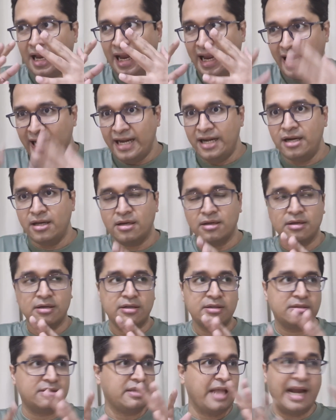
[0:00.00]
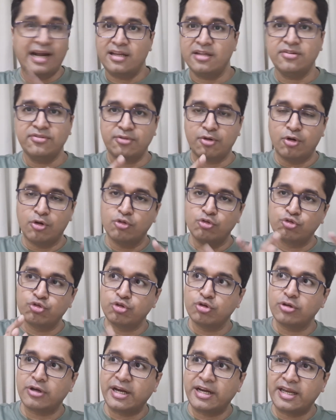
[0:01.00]
and that is
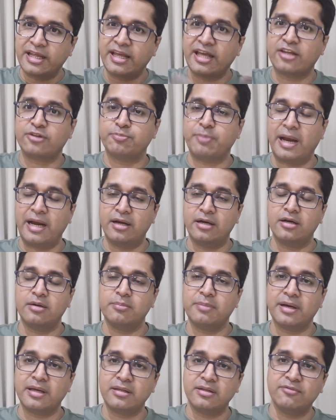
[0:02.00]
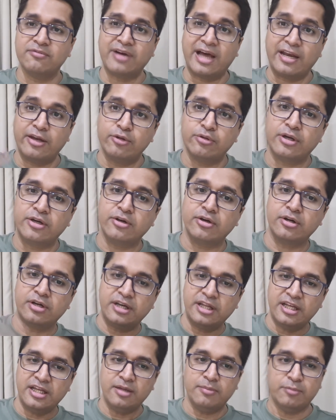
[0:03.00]
also getting expanded by the value that your
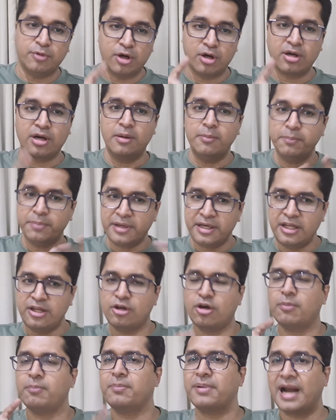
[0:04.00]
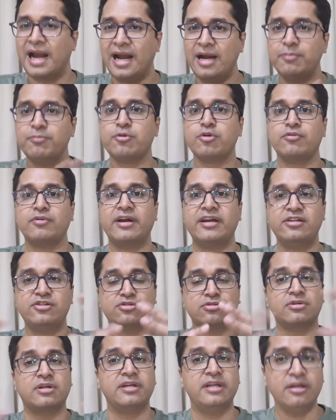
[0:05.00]
team, your company, your brand provides
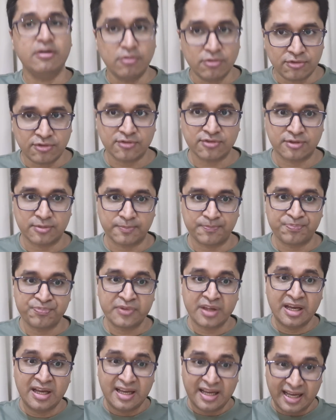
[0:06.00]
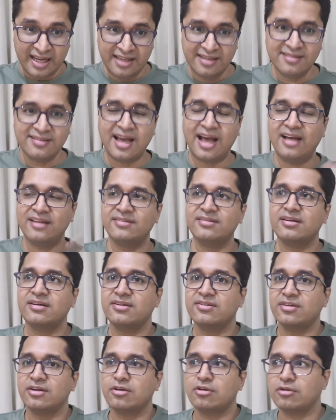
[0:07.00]
to the ecosystem. Hence, as a
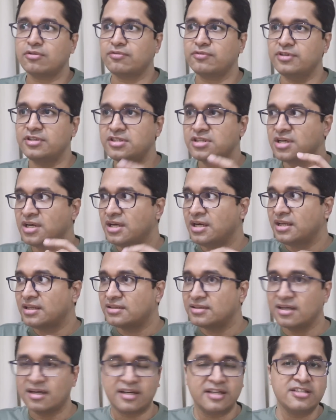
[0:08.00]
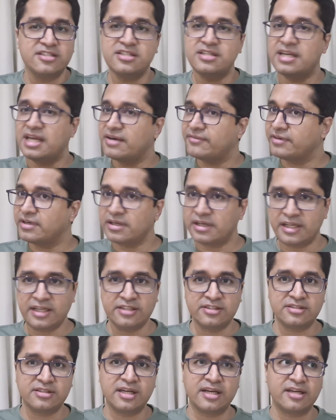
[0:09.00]
result of which, the rich never
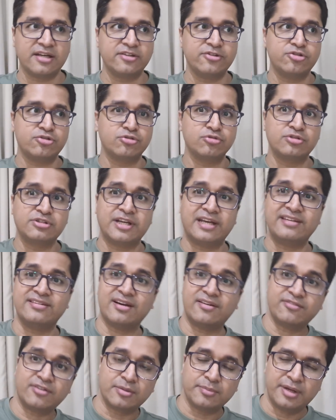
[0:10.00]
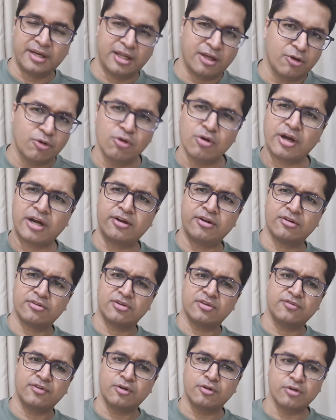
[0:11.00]
teach their kids to chase after money. Go get
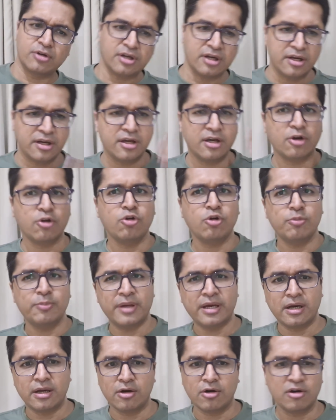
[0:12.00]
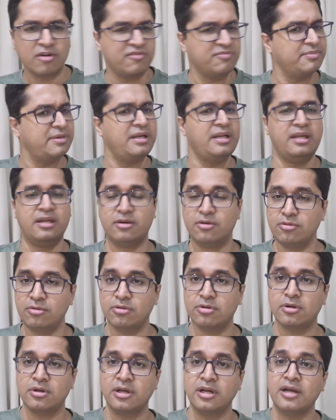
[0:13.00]
yourself a good career. Go make a lot of money.
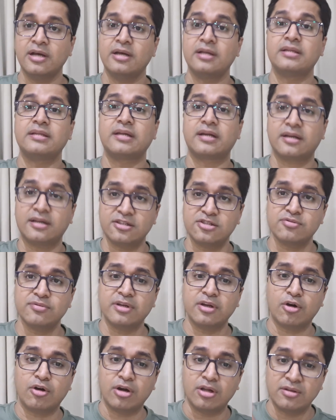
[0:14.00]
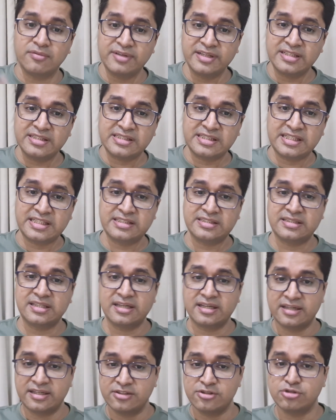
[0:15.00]
No, the rich will always teach
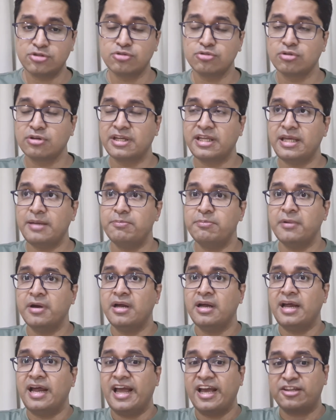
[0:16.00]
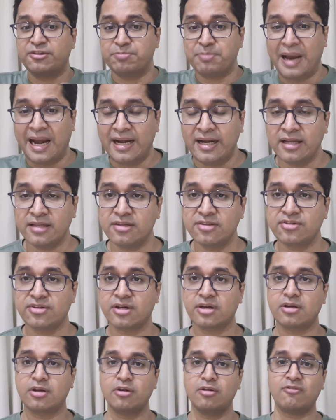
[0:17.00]
their kids to keep expanding the
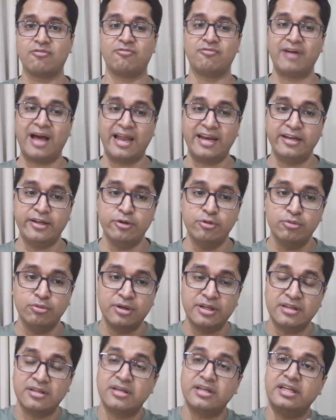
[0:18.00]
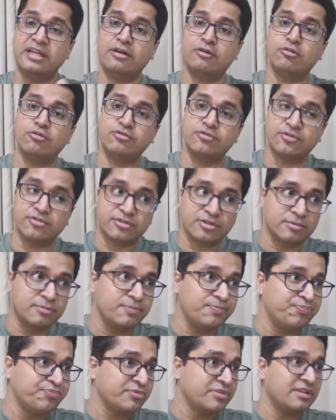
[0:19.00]
circle of value in the
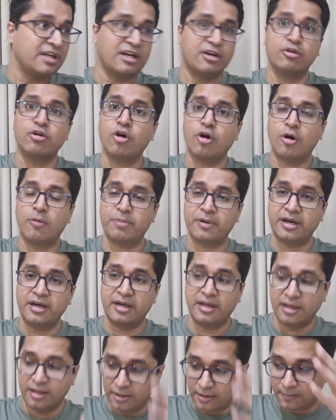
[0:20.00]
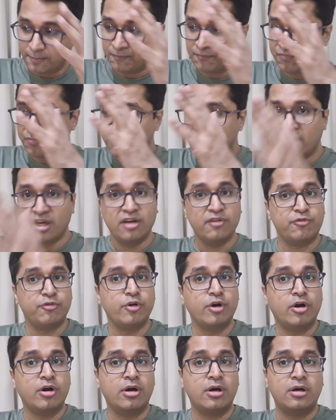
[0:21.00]
ecosystem that you're operating in. If
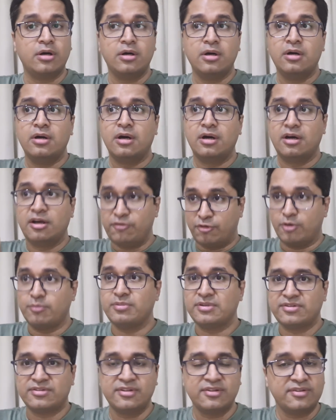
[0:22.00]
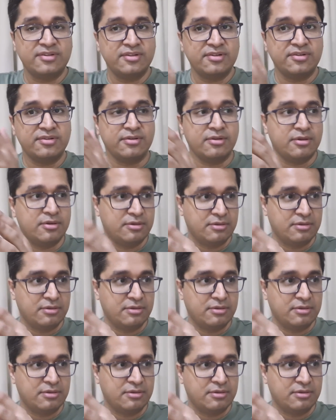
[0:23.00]
your business is